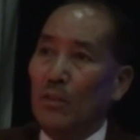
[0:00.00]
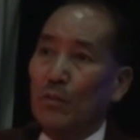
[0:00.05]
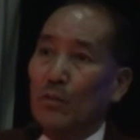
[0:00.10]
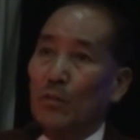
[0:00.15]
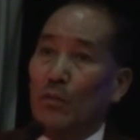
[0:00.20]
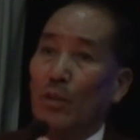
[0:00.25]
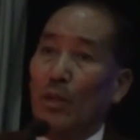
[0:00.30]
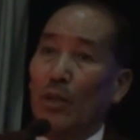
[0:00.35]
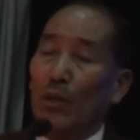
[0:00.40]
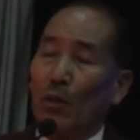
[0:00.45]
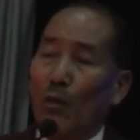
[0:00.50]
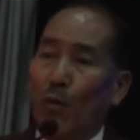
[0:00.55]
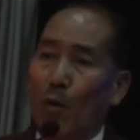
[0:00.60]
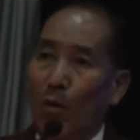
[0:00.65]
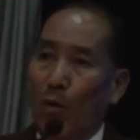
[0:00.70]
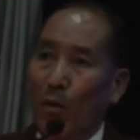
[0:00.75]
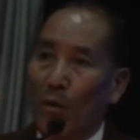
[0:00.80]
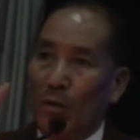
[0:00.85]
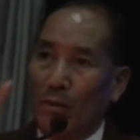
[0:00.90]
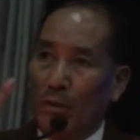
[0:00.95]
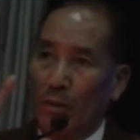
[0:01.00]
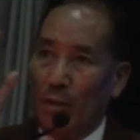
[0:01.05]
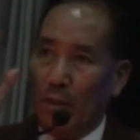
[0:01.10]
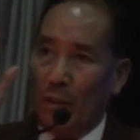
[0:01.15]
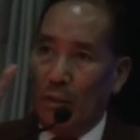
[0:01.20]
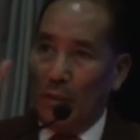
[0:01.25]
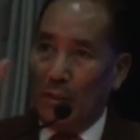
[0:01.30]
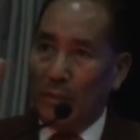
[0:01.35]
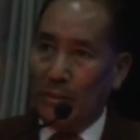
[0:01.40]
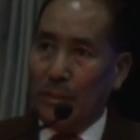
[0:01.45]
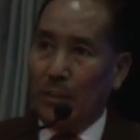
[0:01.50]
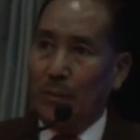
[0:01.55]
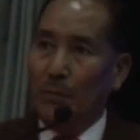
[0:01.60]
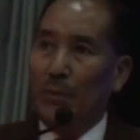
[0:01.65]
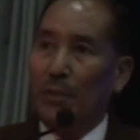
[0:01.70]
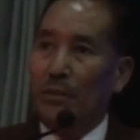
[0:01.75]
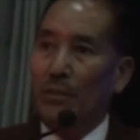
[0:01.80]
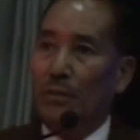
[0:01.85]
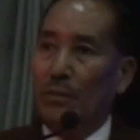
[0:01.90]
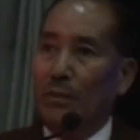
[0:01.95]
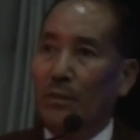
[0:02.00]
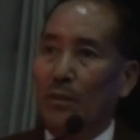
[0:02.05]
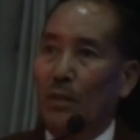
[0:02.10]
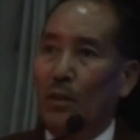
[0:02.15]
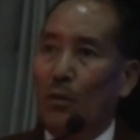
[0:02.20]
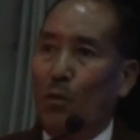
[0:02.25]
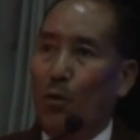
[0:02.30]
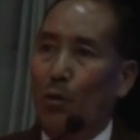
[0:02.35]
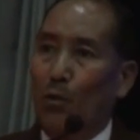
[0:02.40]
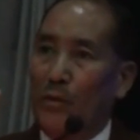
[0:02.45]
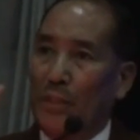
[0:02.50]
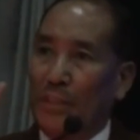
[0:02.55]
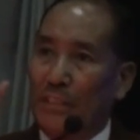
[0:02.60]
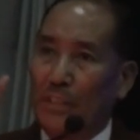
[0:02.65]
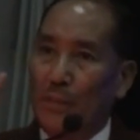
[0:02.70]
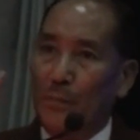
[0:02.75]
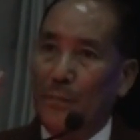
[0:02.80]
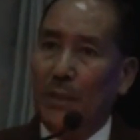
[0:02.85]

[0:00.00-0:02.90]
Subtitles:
they call the chief minister, they call the other